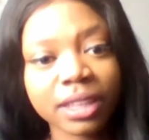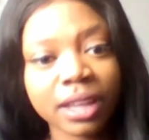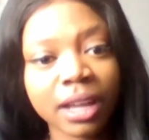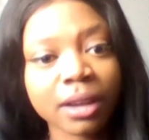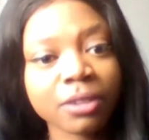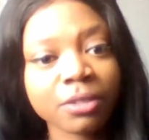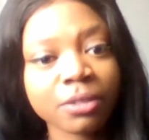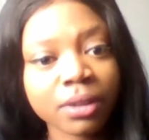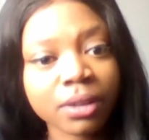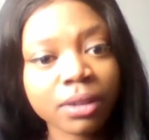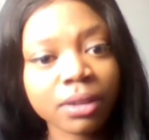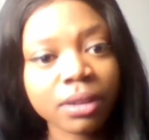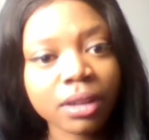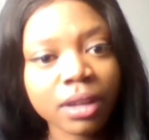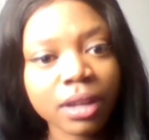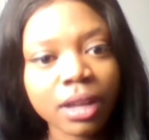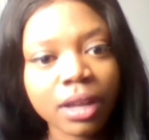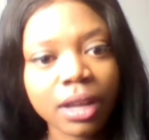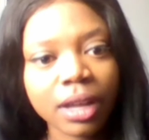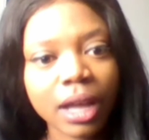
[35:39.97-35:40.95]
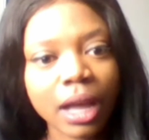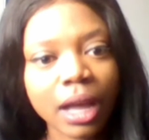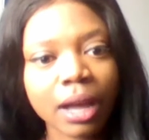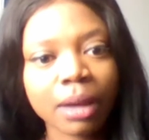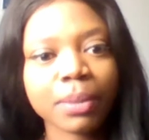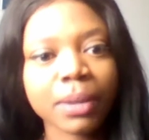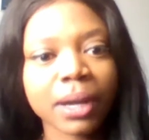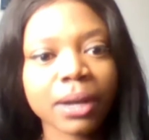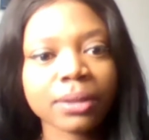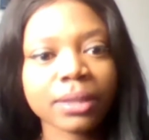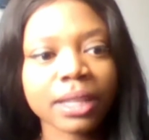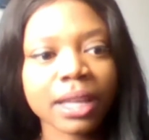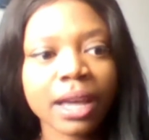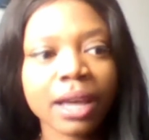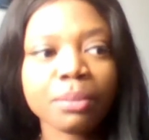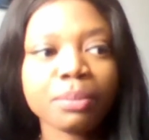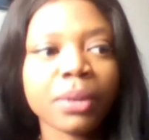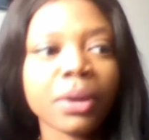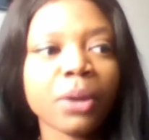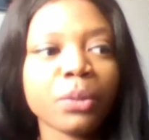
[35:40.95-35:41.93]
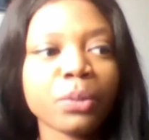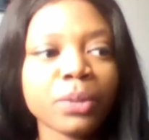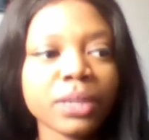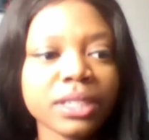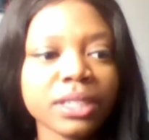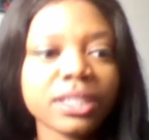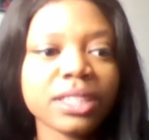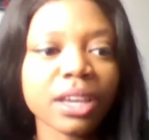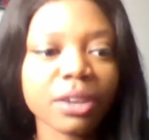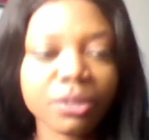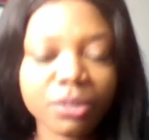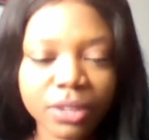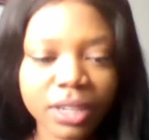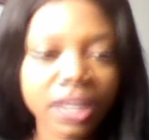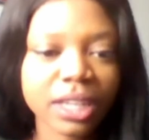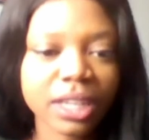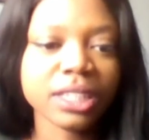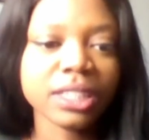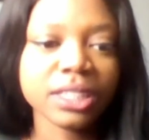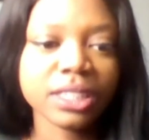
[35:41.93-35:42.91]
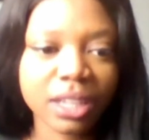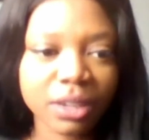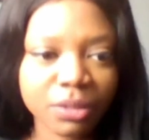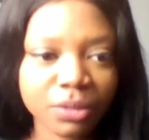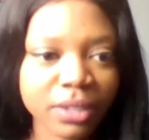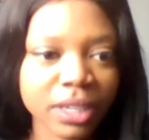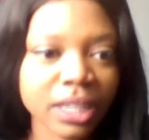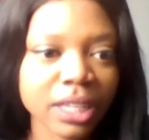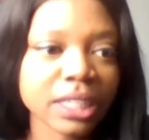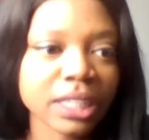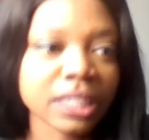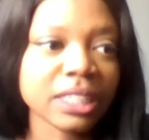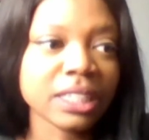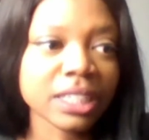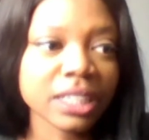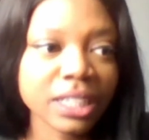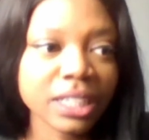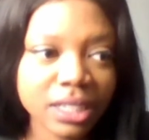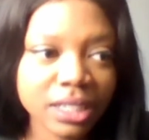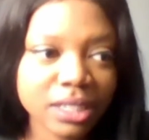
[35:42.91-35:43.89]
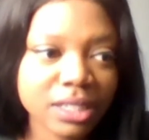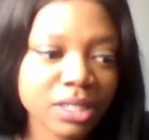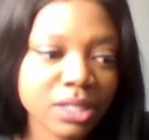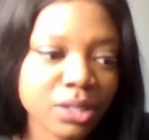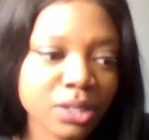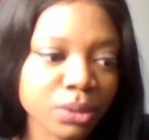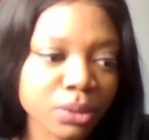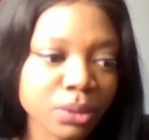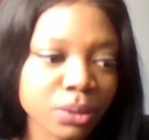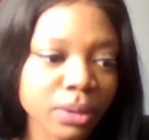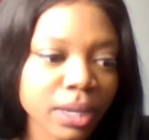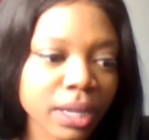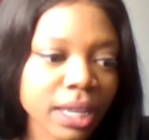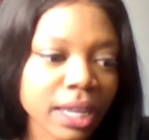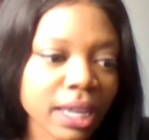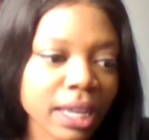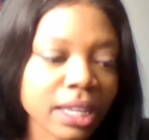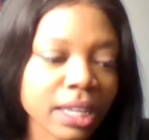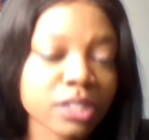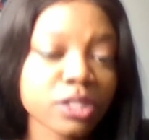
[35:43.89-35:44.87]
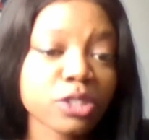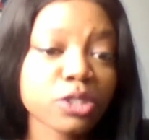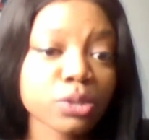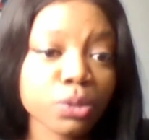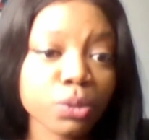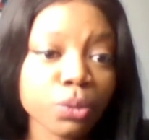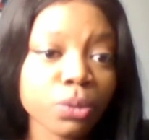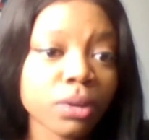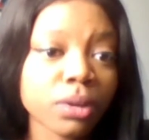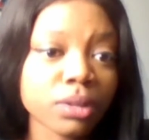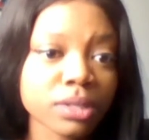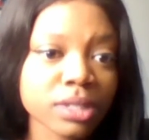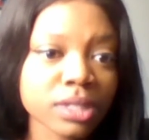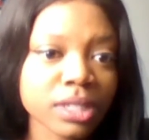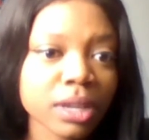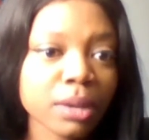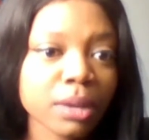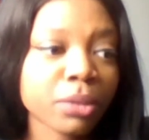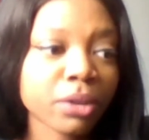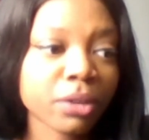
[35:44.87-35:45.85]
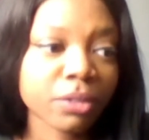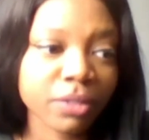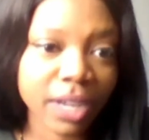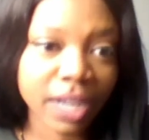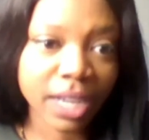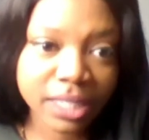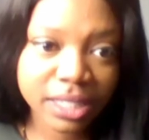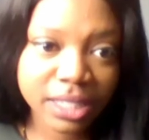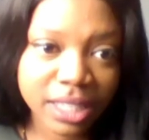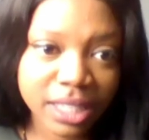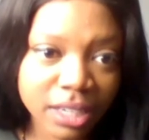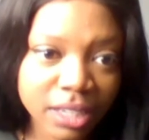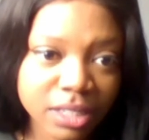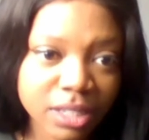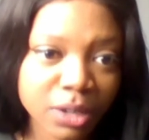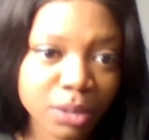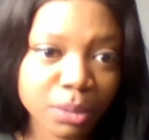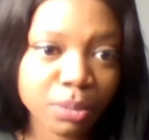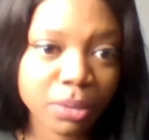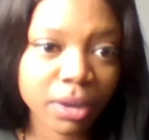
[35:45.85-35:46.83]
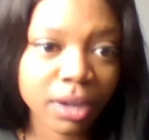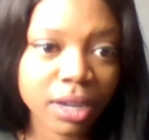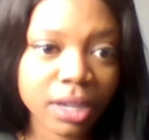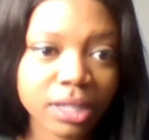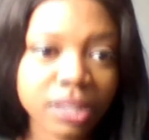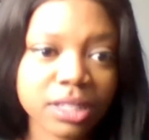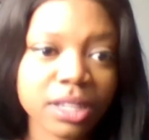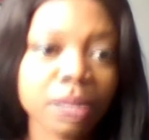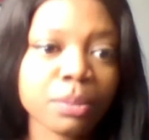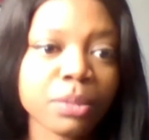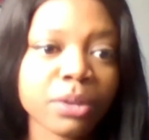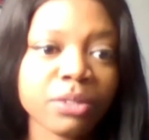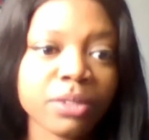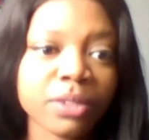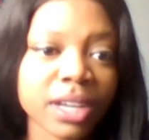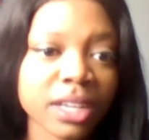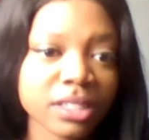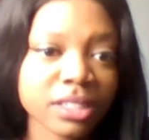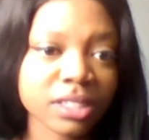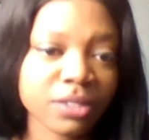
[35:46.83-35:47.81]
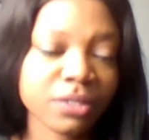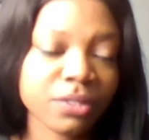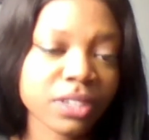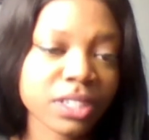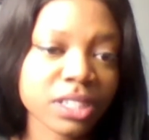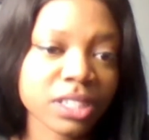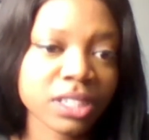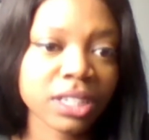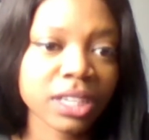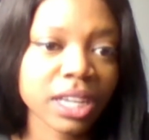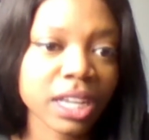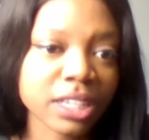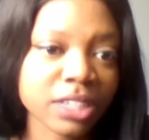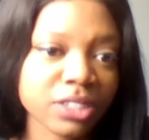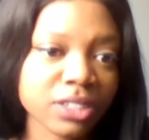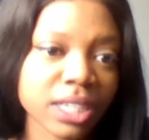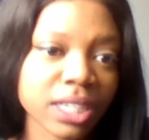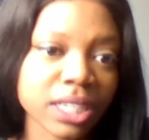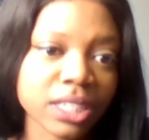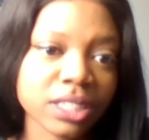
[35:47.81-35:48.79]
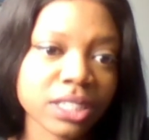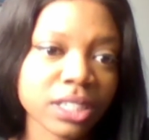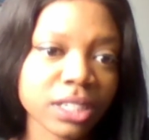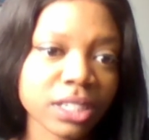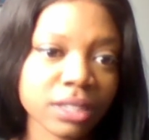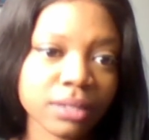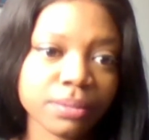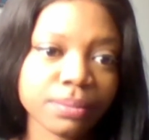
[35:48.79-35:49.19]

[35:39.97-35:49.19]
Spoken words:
thankful about that. But we definitely need to, in schools, provide sanitary products and provide sufficient education.